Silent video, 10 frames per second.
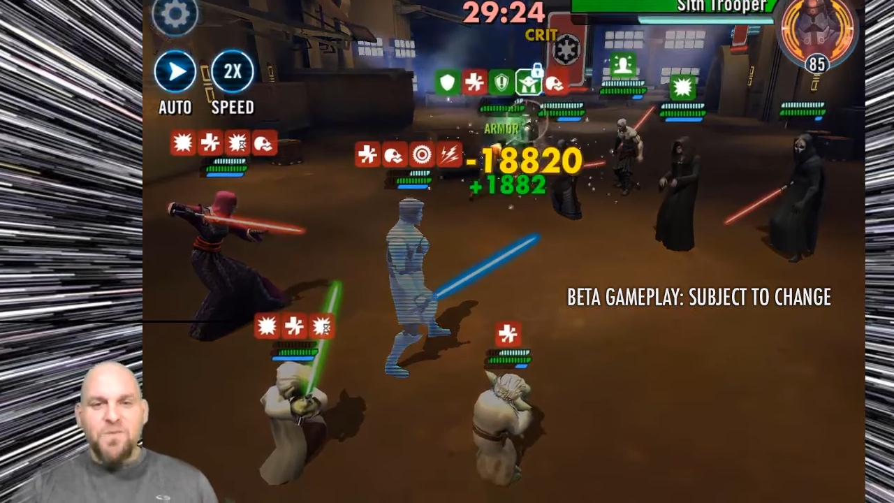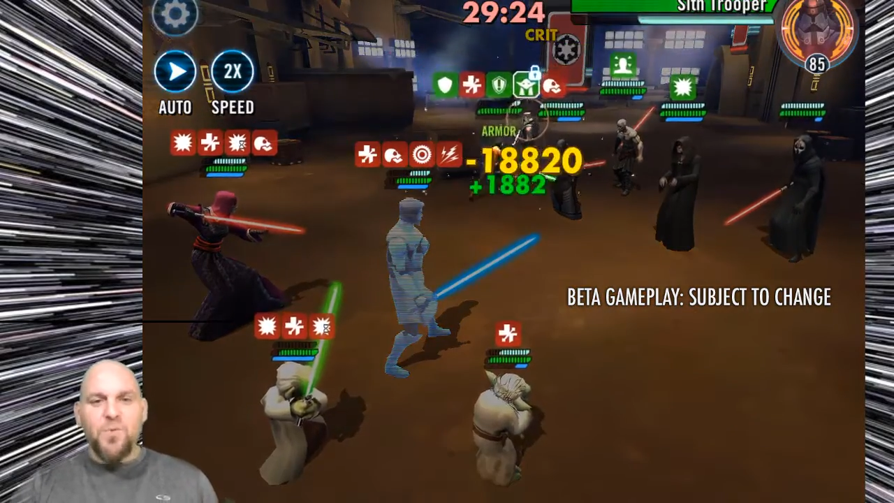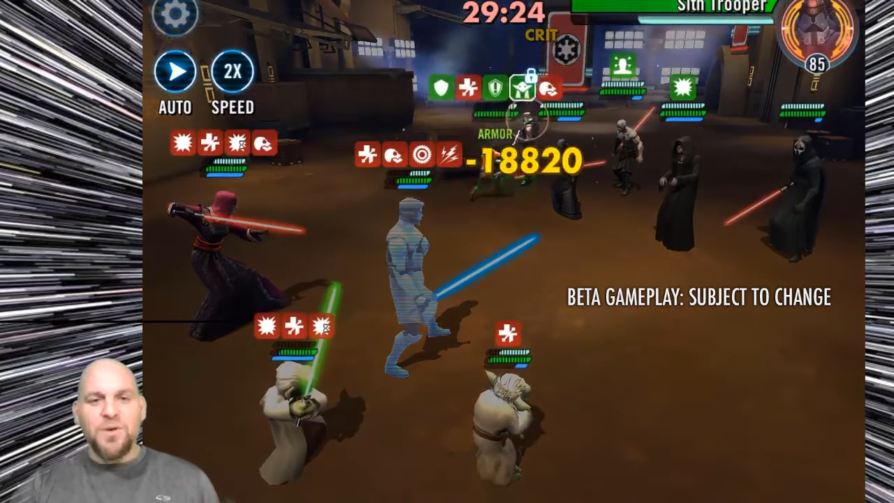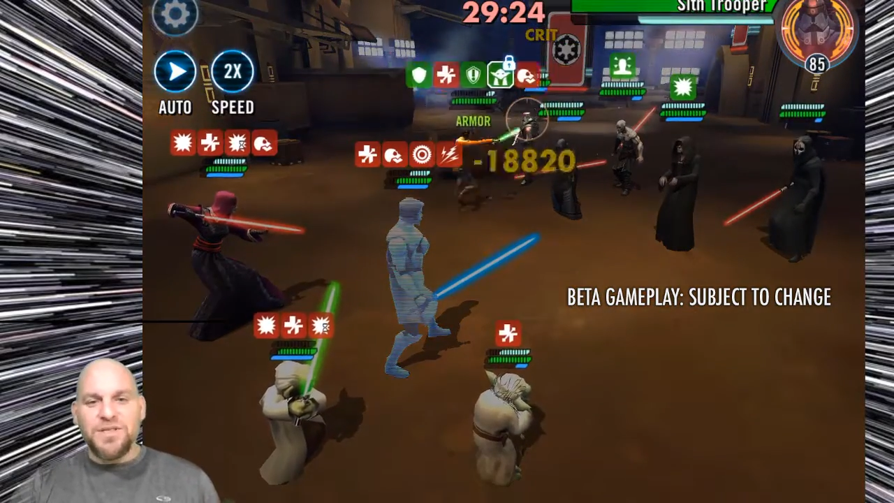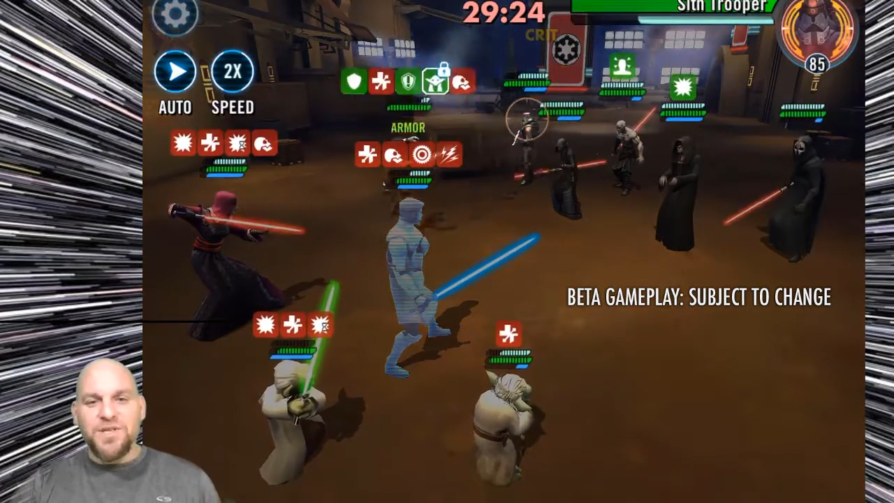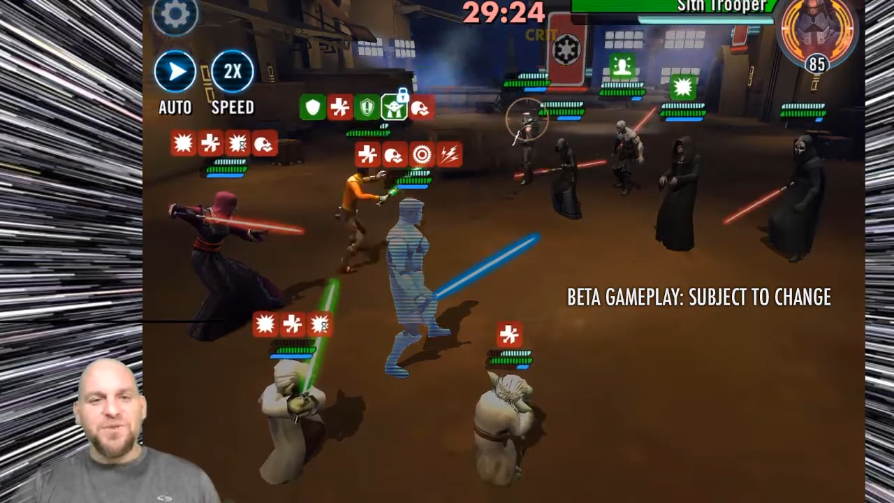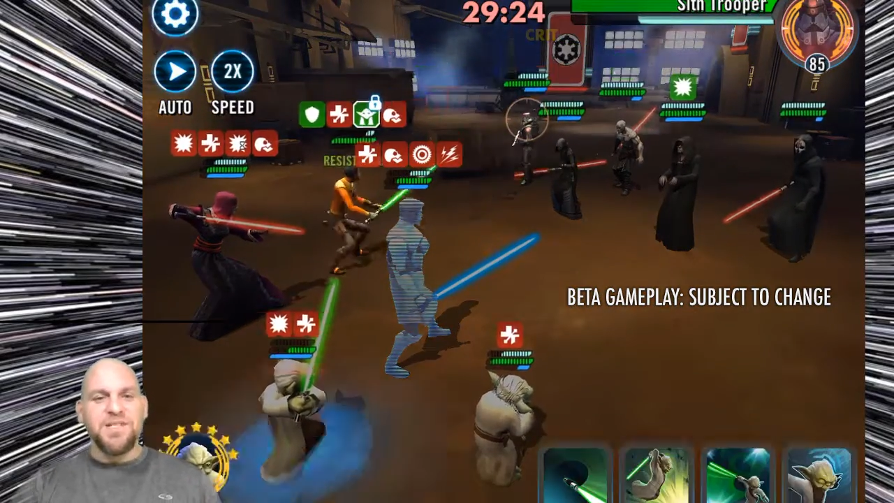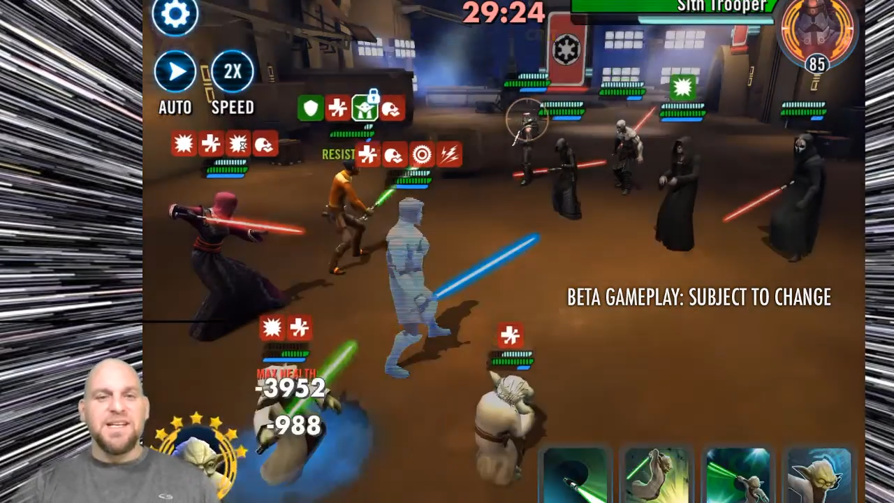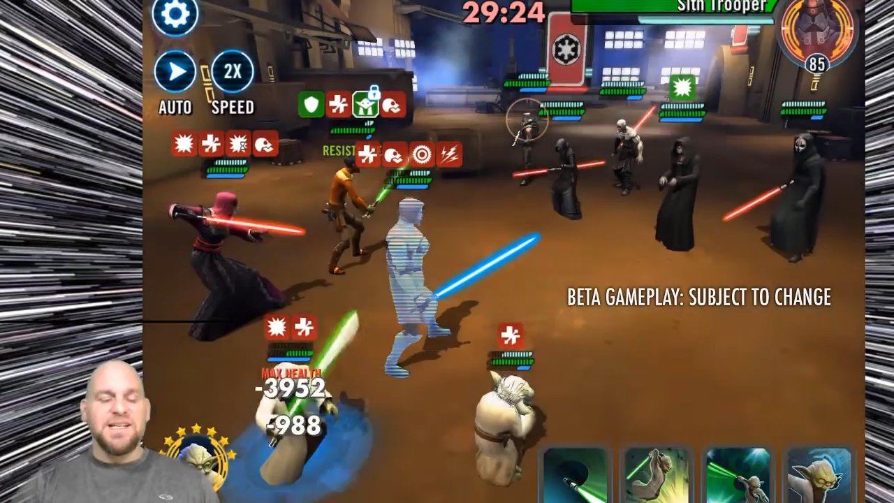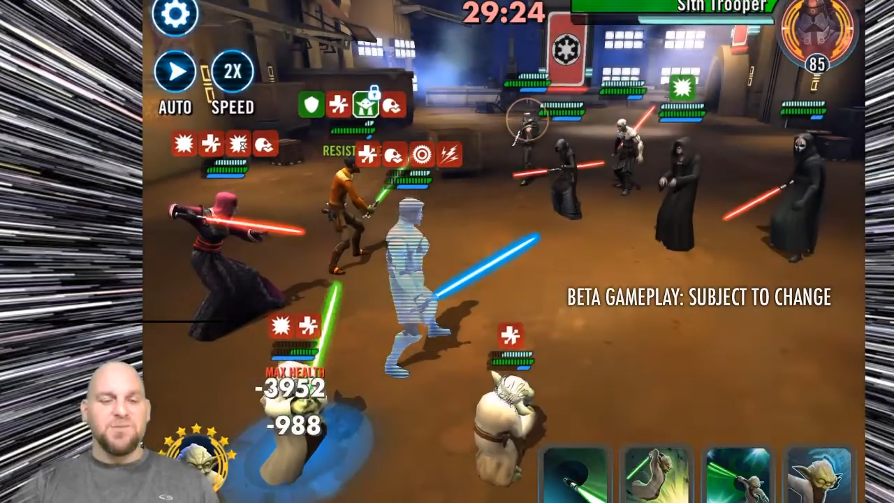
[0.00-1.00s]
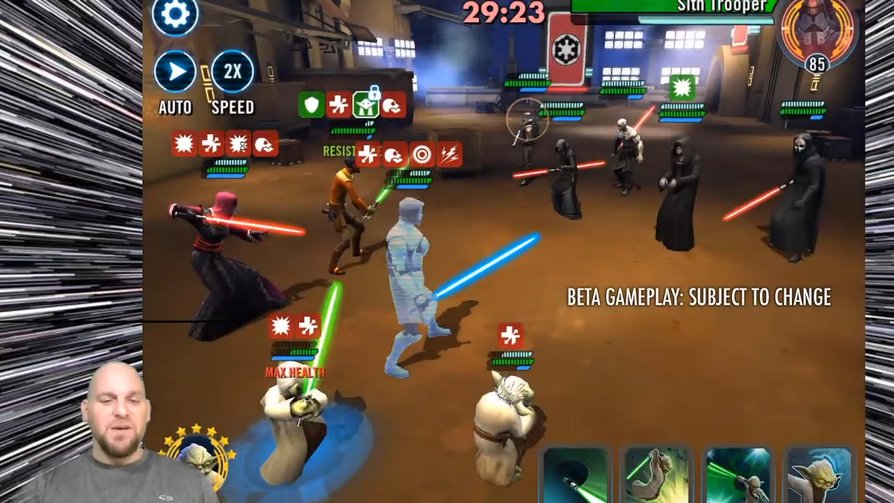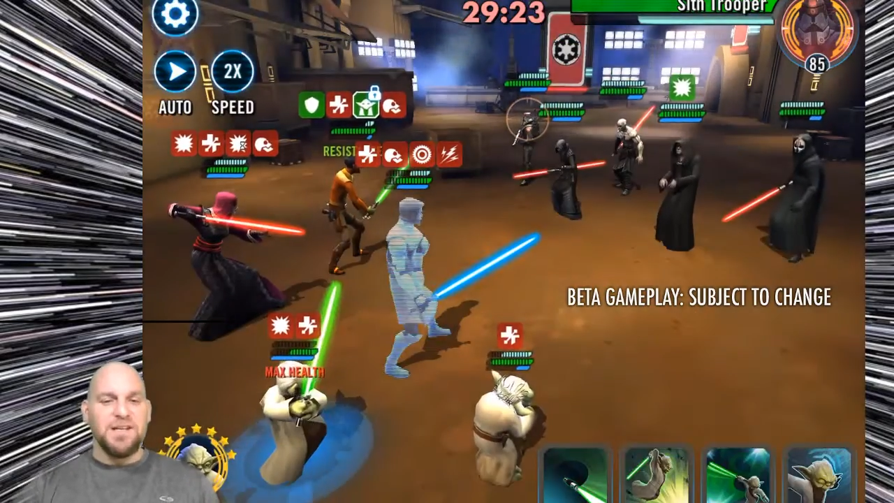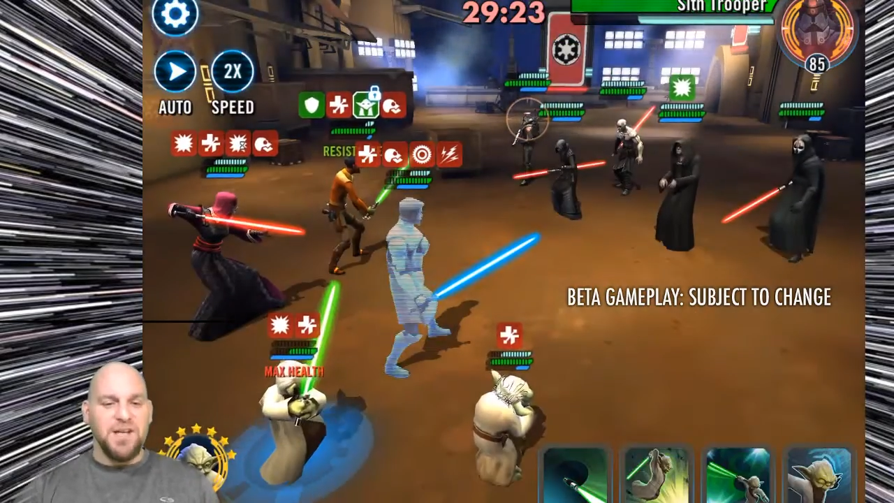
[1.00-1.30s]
what's interesting is we had